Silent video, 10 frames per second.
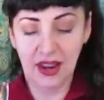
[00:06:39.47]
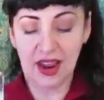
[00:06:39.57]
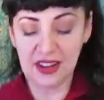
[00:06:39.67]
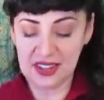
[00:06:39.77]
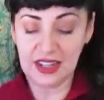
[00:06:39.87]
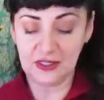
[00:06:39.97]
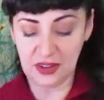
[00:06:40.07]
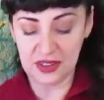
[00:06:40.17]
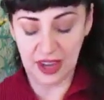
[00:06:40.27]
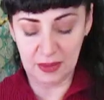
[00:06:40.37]
I think,
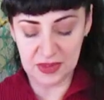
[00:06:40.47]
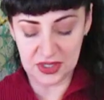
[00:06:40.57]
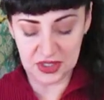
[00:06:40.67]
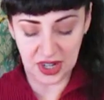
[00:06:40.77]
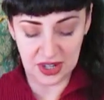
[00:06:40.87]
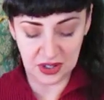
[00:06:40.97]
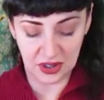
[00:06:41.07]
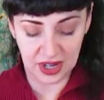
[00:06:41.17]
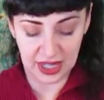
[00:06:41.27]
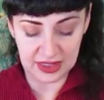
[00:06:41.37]
for them to try to
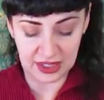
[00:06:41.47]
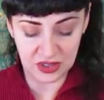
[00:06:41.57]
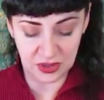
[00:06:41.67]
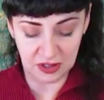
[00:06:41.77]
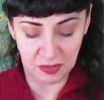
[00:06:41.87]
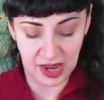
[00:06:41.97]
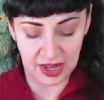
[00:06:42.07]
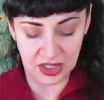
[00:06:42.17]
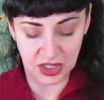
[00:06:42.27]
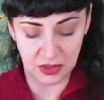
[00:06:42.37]
create that sort of
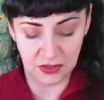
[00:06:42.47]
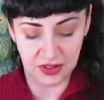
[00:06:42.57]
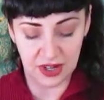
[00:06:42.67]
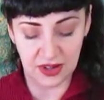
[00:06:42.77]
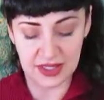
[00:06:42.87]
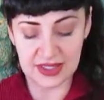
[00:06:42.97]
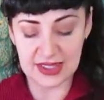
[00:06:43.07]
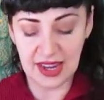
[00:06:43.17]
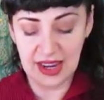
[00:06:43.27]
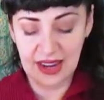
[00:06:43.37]
panettone
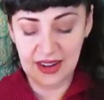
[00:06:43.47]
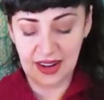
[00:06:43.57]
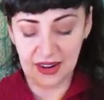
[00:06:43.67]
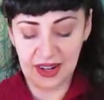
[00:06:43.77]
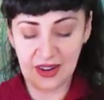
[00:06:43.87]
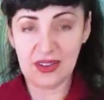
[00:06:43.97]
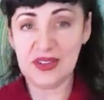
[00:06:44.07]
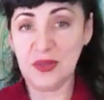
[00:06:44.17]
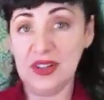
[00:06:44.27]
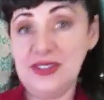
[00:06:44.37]
fragrance. Now
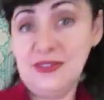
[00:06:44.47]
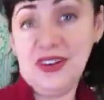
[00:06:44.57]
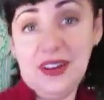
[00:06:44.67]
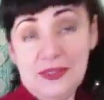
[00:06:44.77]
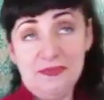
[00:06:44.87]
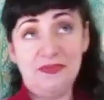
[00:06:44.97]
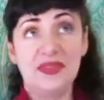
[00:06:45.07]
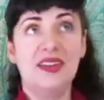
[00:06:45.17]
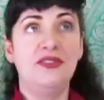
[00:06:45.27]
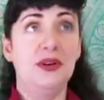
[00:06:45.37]
here's what's fun
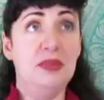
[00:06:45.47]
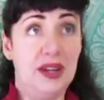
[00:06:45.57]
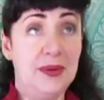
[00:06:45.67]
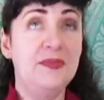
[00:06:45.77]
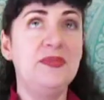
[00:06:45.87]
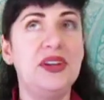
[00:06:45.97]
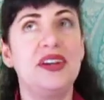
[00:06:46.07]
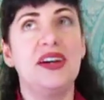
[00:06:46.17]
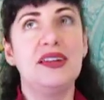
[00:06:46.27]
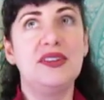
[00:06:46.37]
for me,
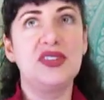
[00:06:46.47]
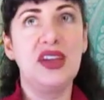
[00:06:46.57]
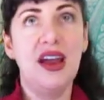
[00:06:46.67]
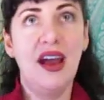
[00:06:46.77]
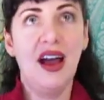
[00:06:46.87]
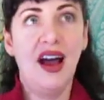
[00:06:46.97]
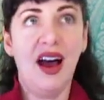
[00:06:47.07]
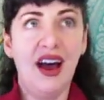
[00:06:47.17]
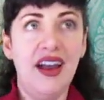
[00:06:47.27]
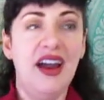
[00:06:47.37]
because
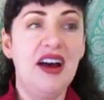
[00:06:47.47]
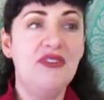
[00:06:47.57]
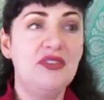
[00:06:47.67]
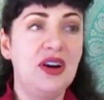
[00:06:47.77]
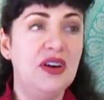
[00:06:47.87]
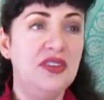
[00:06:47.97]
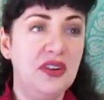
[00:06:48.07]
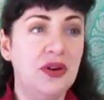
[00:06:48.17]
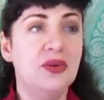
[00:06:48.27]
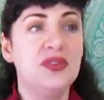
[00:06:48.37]
I have a
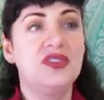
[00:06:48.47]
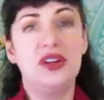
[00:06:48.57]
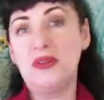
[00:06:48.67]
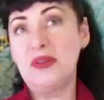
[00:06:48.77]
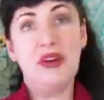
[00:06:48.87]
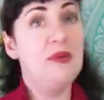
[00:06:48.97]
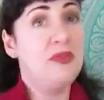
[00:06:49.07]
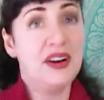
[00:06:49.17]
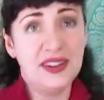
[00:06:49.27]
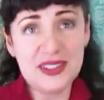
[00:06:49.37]
nose that
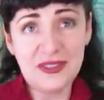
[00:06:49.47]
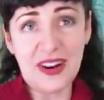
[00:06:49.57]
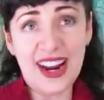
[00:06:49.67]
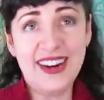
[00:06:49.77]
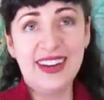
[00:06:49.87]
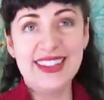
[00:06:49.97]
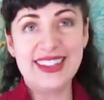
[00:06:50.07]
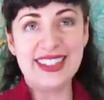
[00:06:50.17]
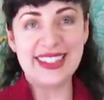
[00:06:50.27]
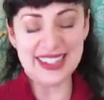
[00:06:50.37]
remembers
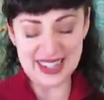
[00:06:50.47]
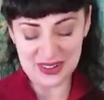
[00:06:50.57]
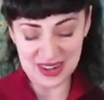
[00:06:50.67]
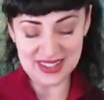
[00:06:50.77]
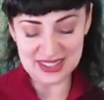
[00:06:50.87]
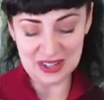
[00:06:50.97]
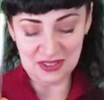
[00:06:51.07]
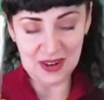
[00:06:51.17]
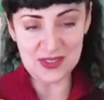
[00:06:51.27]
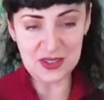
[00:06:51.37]
fragrances like crazy. If
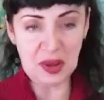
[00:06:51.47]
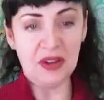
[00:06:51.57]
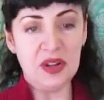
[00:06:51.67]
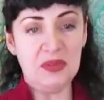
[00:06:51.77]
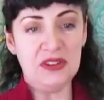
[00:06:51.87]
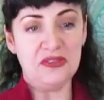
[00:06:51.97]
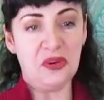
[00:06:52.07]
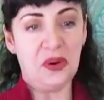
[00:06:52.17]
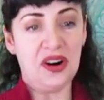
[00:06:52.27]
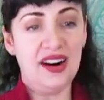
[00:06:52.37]
I've smelled it
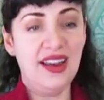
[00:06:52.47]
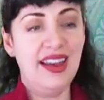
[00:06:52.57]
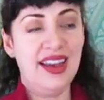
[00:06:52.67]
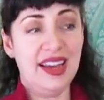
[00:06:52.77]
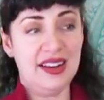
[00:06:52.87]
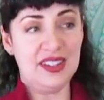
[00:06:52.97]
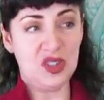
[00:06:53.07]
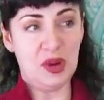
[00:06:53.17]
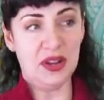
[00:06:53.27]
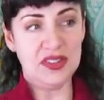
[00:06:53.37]
before and I
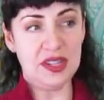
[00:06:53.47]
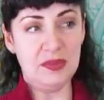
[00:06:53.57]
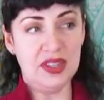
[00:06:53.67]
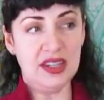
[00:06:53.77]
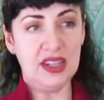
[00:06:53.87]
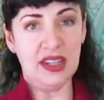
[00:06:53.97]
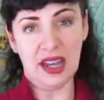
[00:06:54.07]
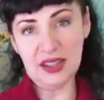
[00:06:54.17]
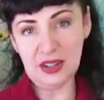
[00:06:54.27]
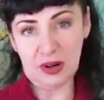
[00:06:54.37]
smell something
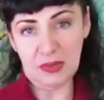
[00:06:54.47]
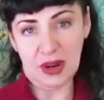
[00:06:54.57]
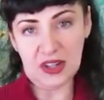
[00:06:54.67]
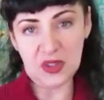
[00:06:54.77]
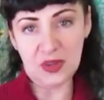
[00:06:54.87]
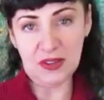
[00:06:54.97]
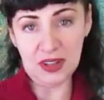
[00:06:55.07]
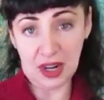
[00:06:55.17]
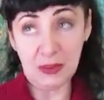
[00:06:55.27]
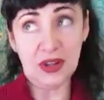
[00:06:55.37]
again that reminds me of
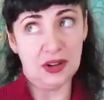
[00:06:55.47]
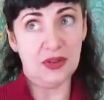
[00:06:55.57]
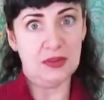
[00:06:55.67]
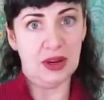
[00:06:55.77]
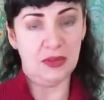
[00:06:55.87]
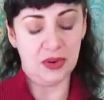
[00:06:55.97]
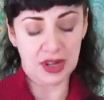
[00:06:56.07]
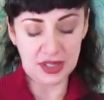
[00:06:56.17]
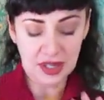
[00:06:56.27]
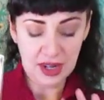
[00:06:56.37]
it, I'm going to remember
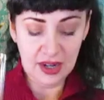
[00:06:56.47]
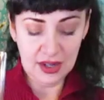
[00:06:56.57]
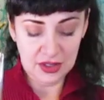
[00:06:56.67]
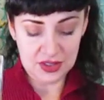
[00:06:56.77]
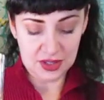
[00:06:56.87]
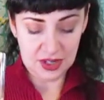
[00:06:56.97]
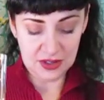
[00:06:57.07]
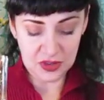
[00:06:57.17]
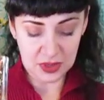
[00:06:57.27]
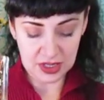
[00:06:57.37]
it. So
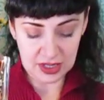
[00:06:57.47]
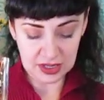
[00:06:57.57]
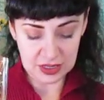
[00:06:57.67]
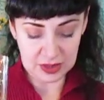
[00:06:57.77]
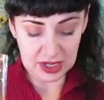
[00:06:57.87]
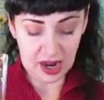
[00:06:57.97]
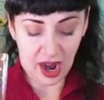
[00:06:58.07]
here's what kicks me.